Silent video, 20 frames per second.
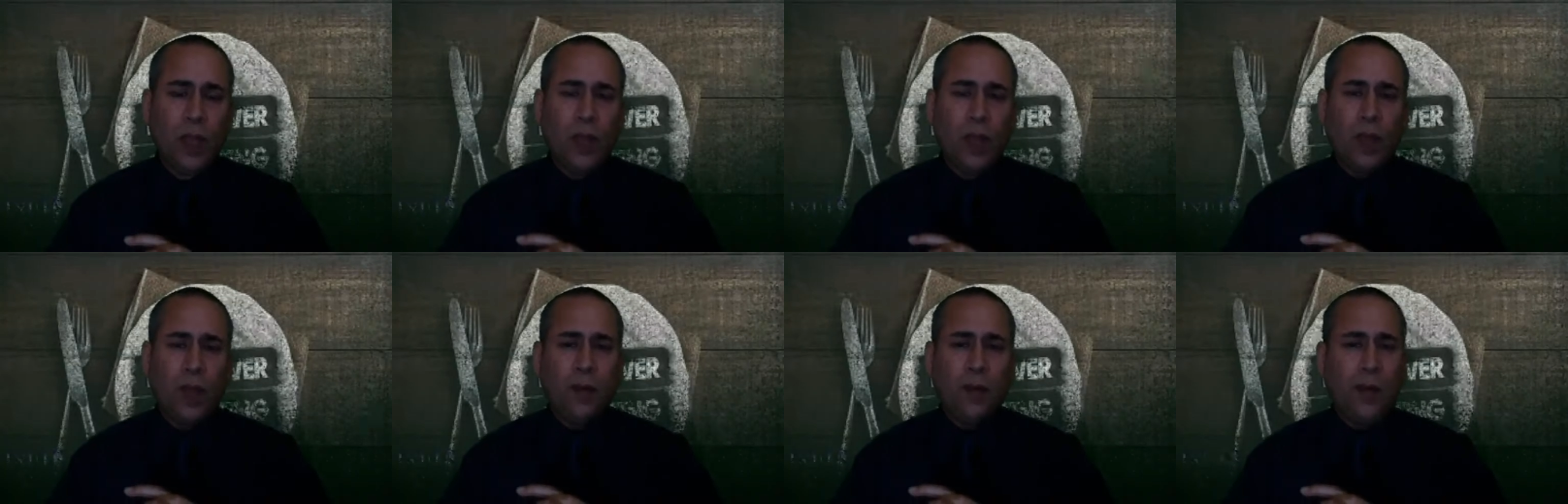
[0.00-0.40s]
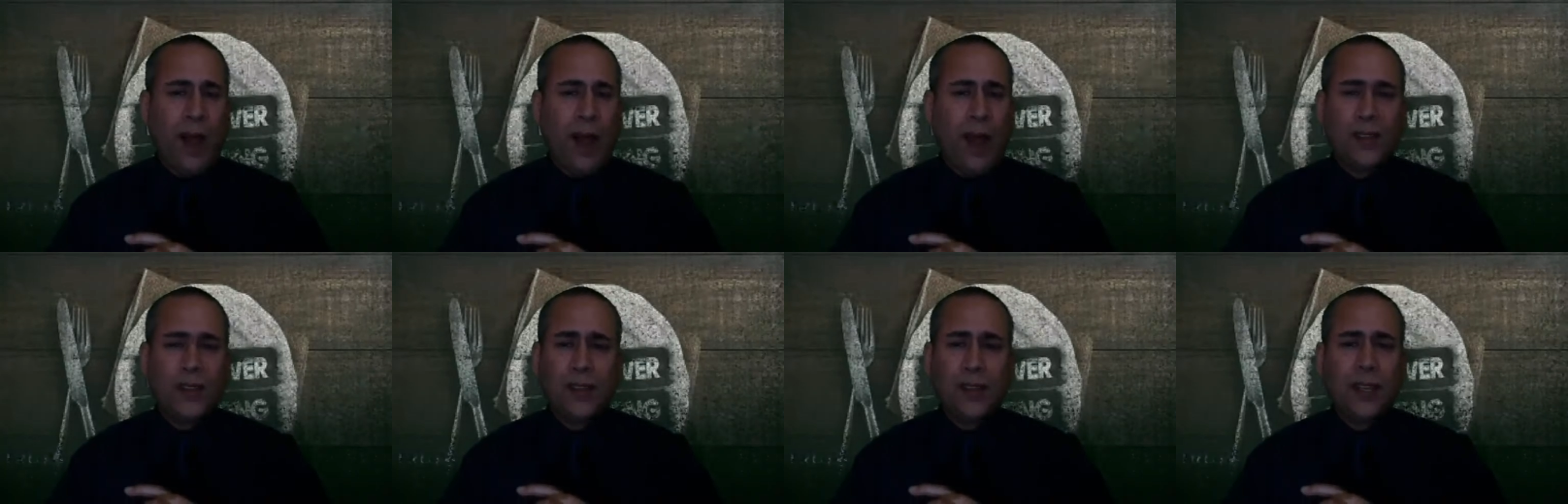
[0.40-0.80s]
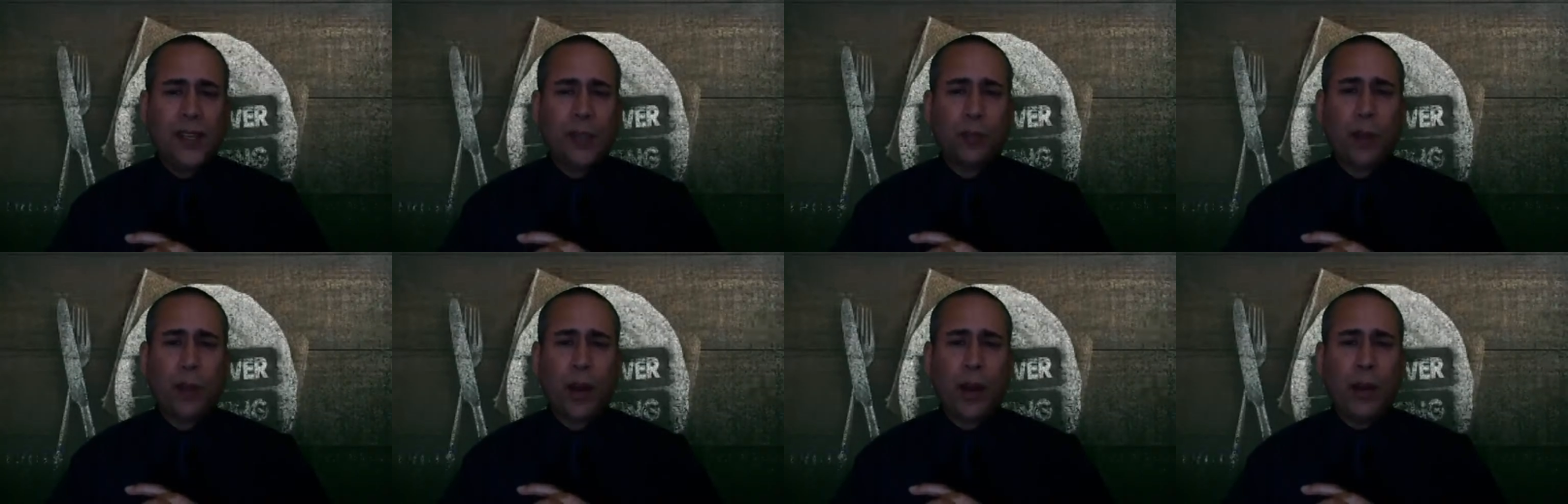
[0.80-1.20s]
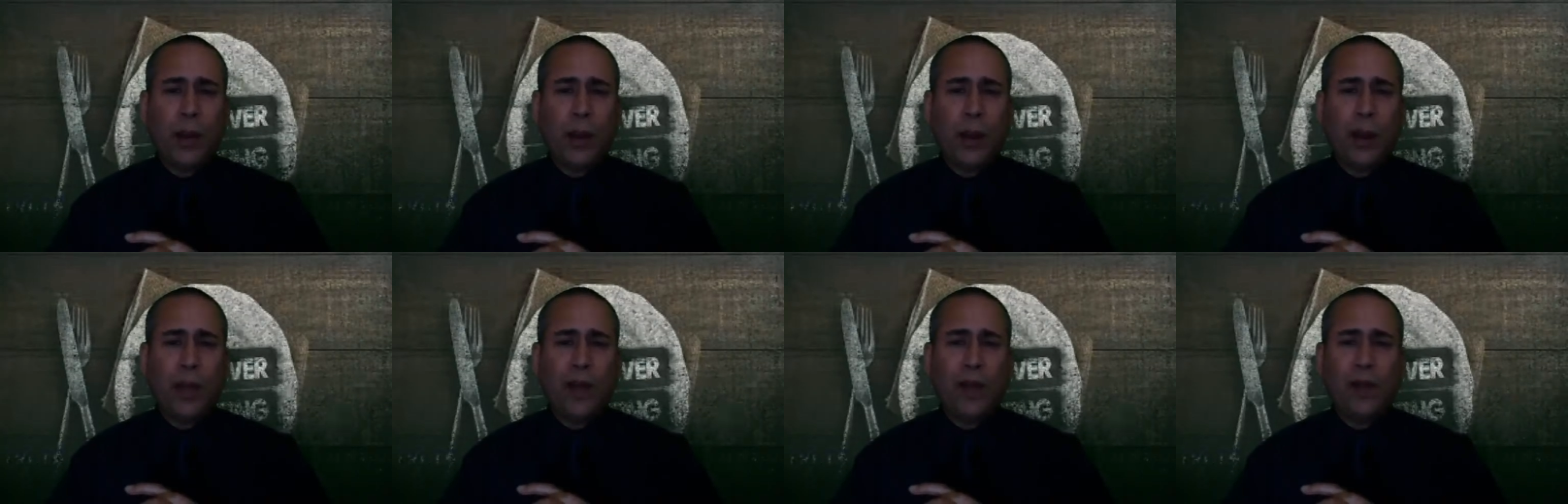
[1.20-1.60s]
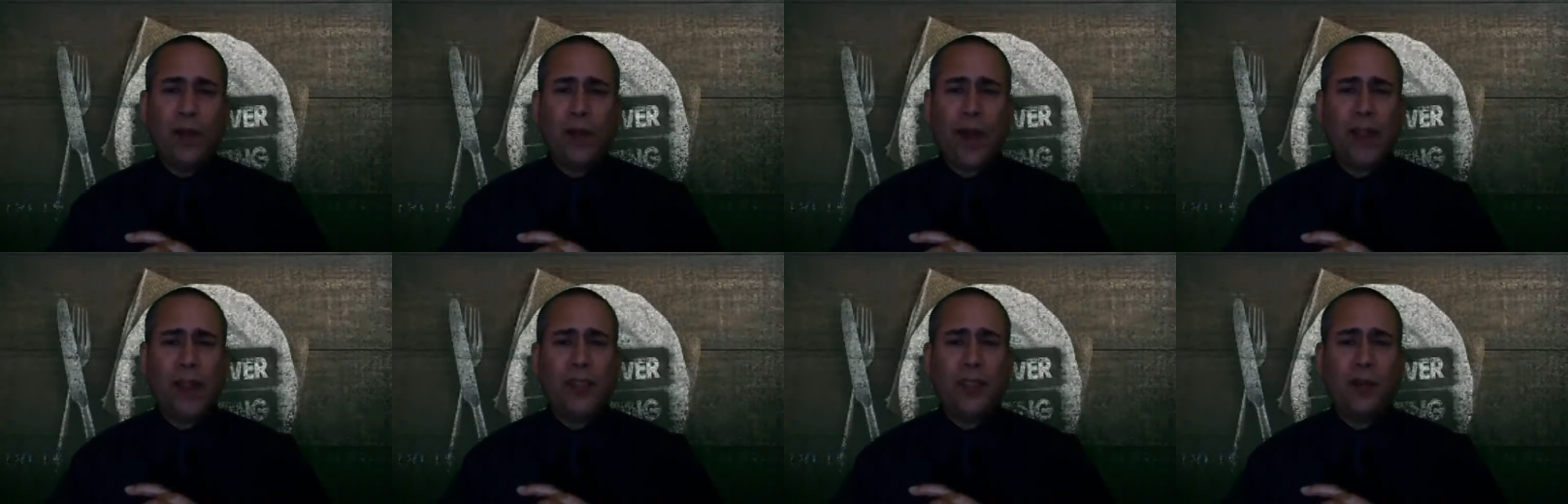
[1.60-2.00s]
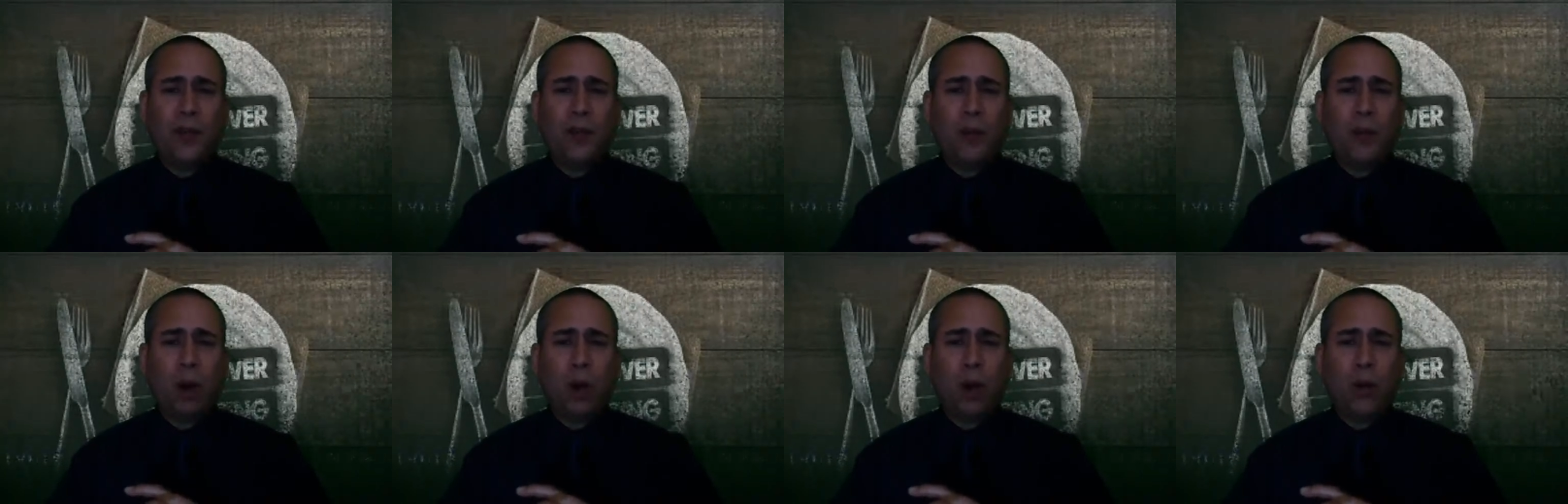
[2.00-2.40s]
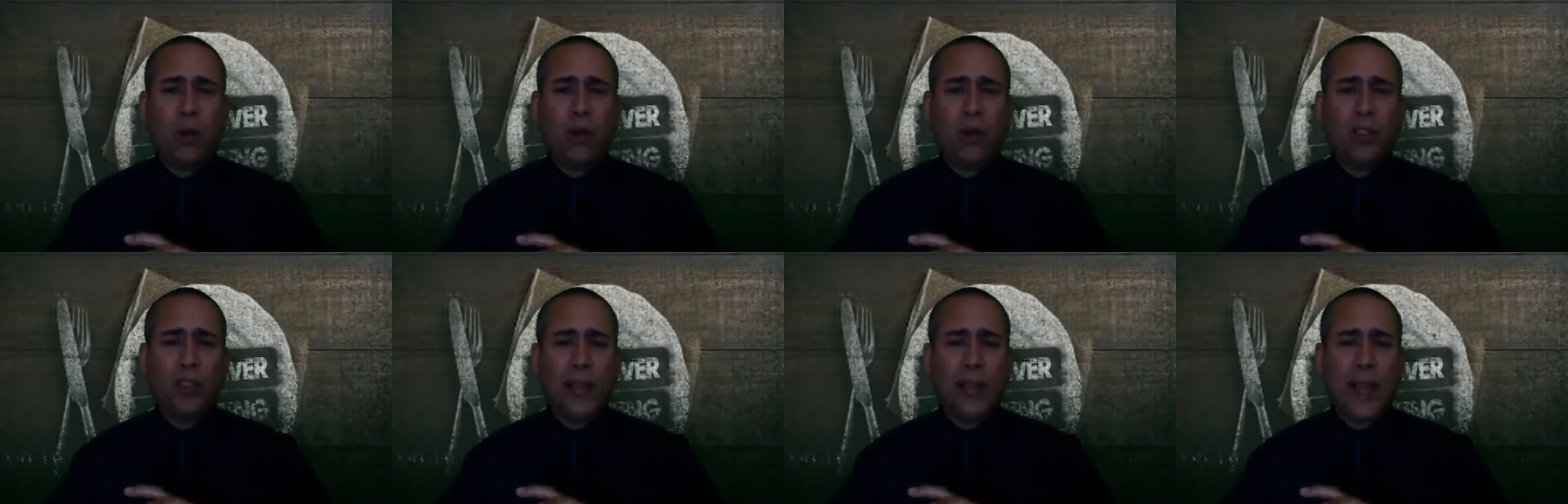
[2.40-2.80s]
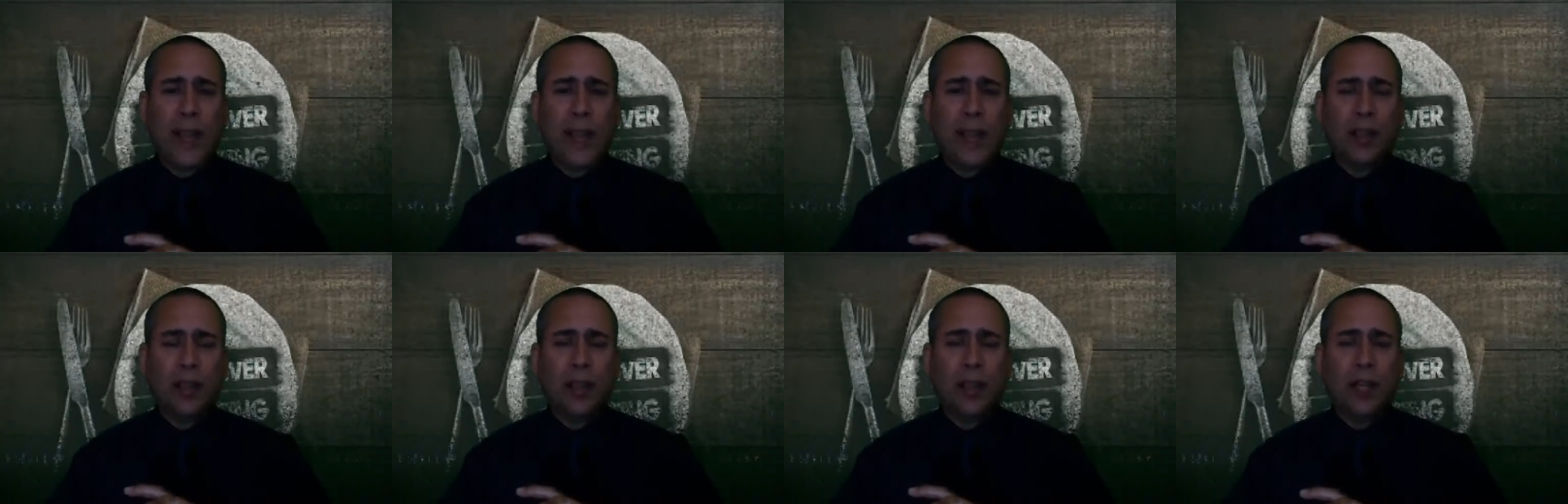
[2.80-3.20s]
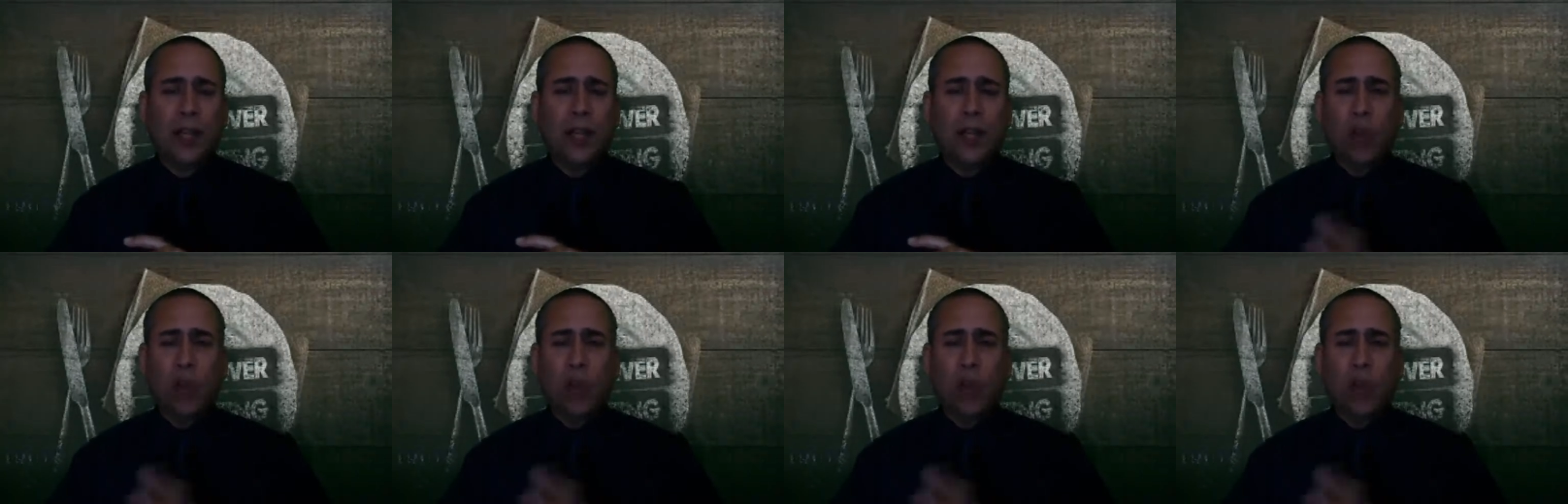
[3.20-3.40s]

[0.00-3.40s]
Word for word: Fasting is primarily fasting from all of those sins,